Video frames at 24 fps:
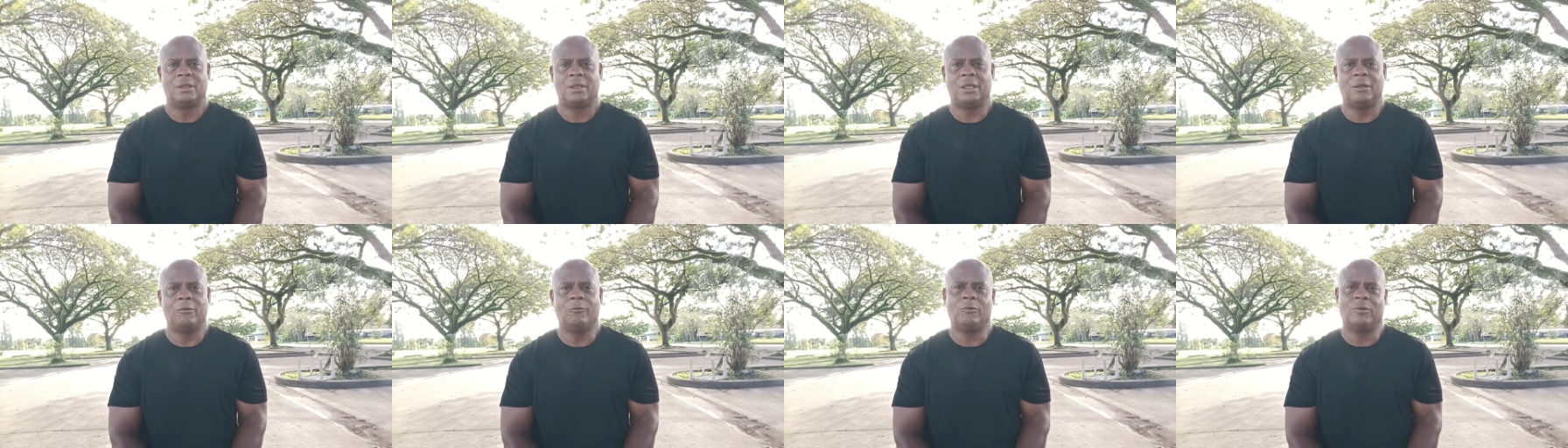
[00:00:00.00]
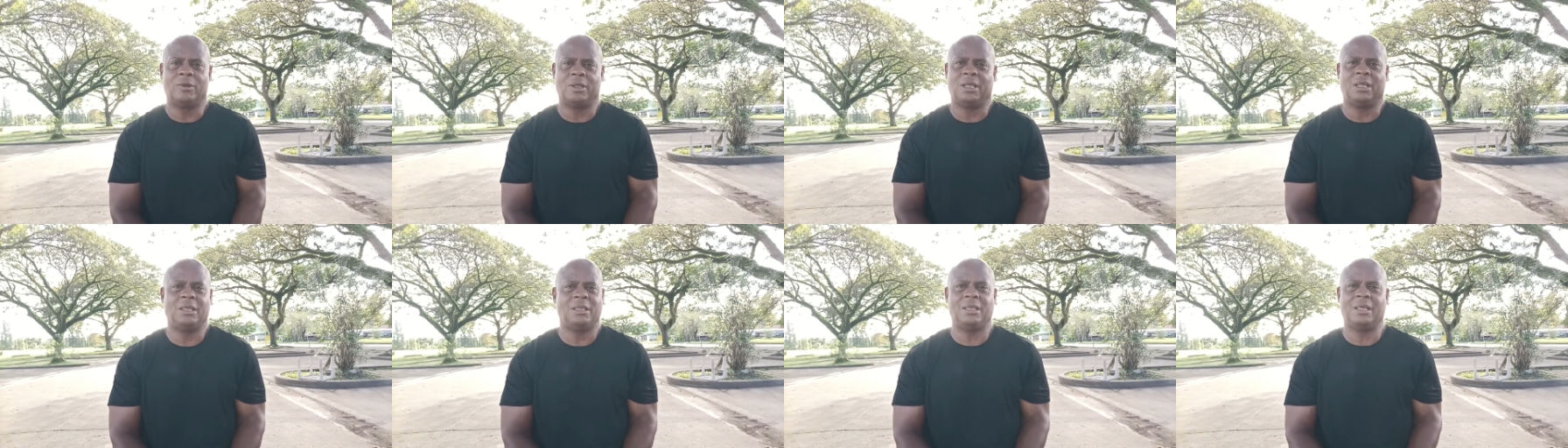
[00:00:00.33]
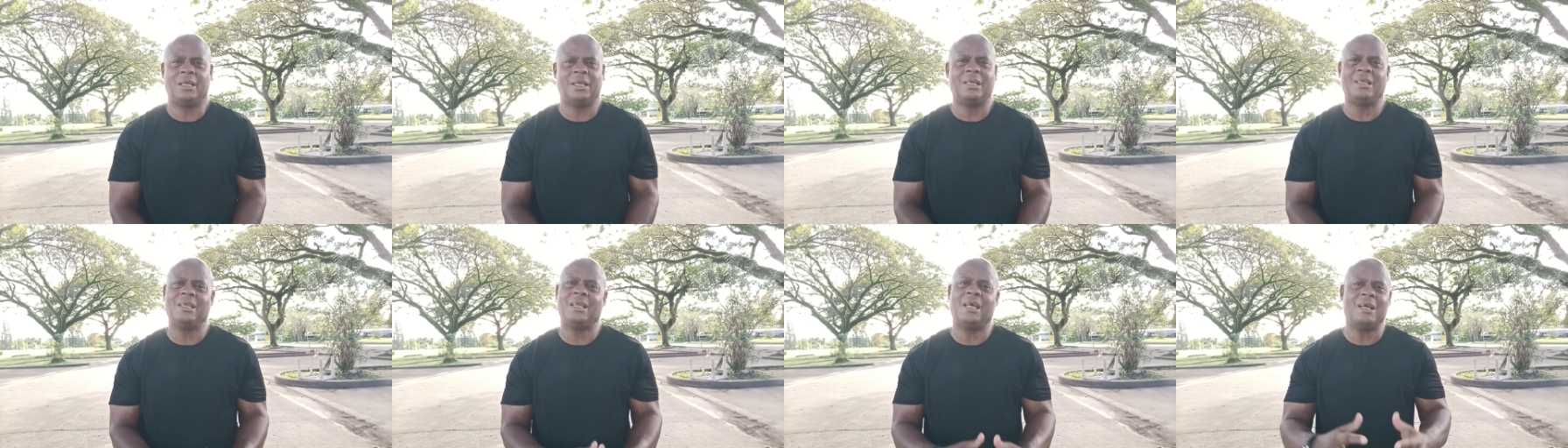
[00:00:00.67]
It, it,
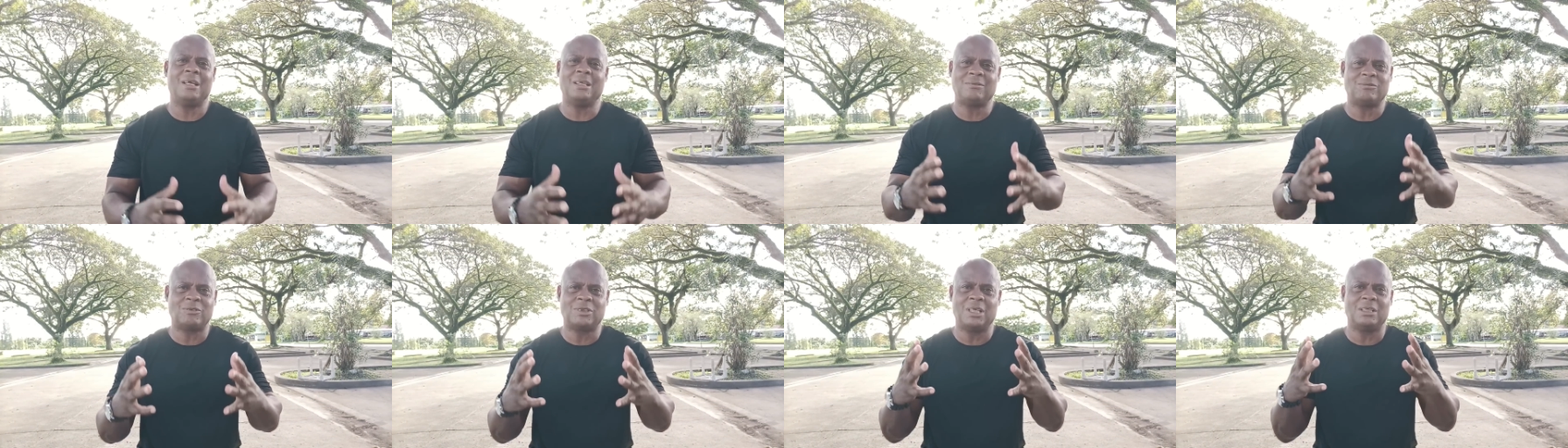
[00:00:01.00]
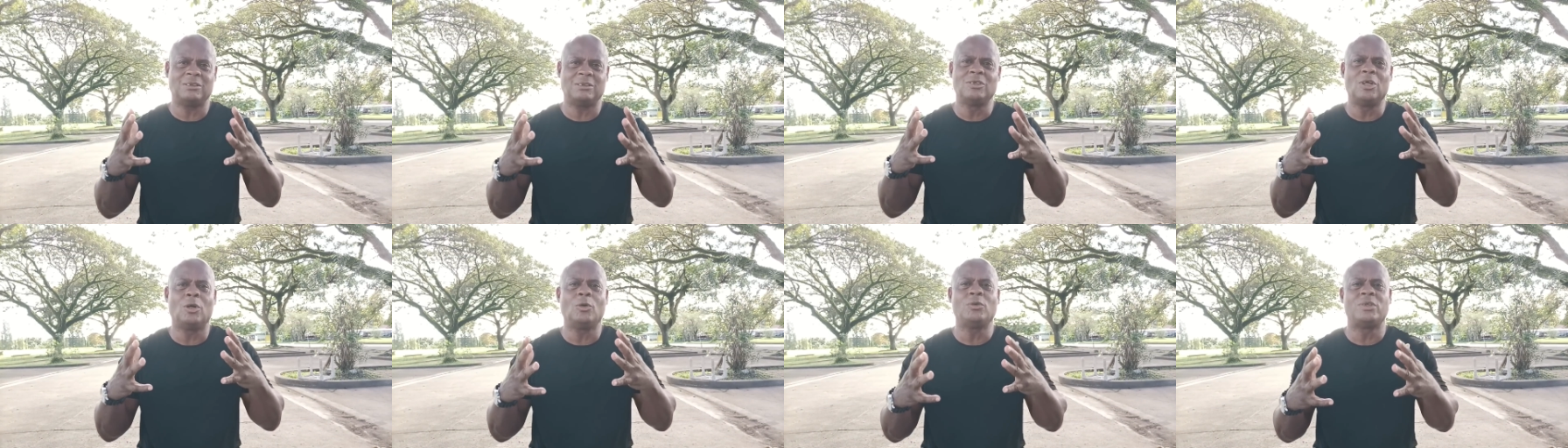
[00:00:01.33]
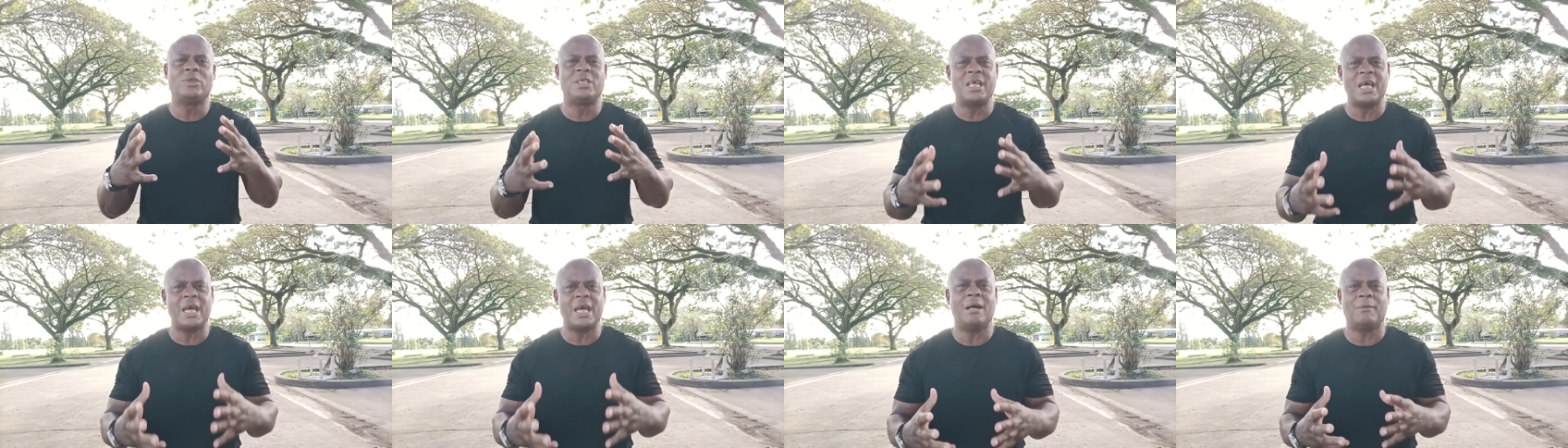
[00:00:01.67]
it, there's, there's no
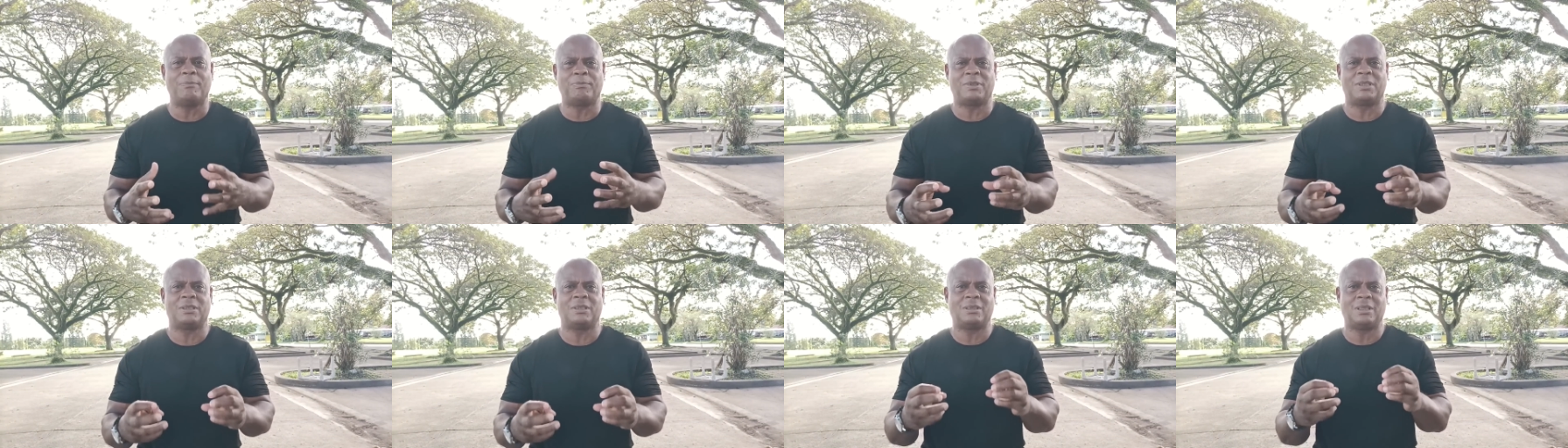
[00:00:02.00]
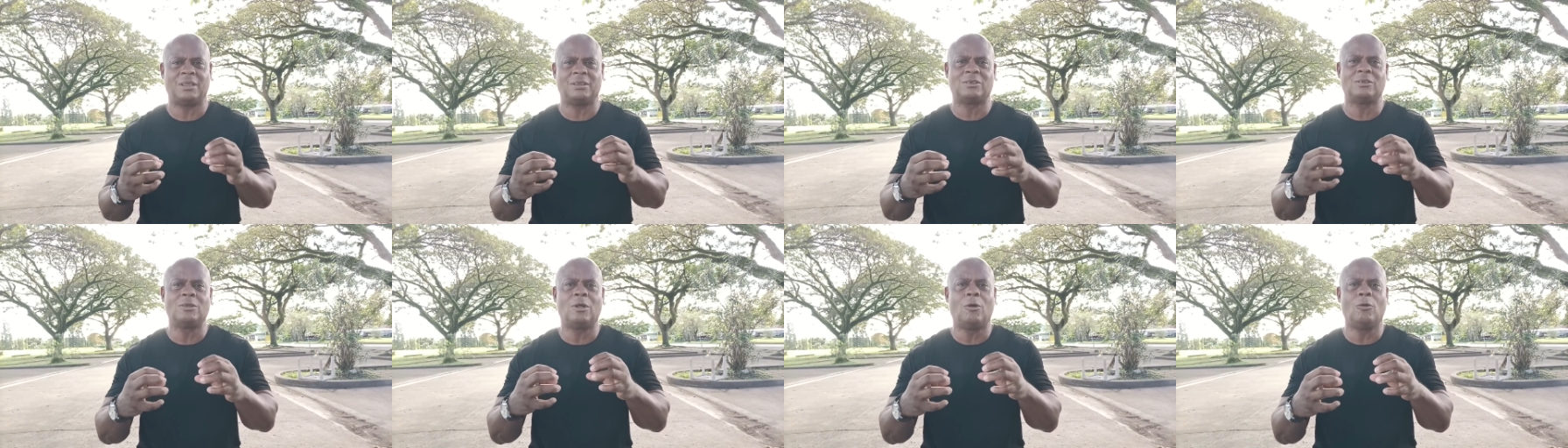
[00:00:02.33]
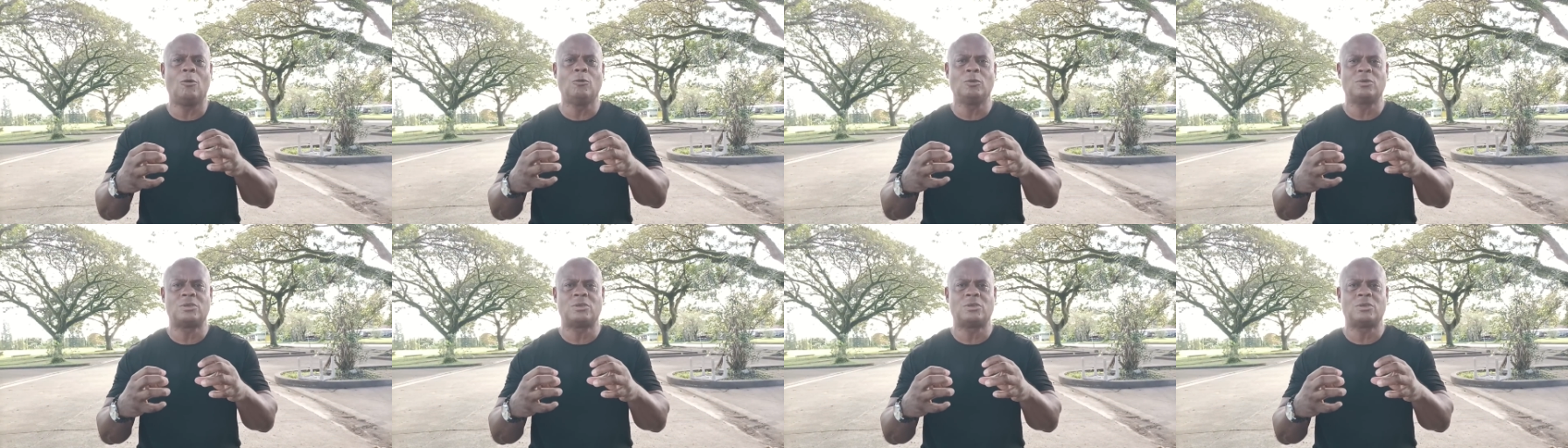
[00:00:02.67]
depth, there's no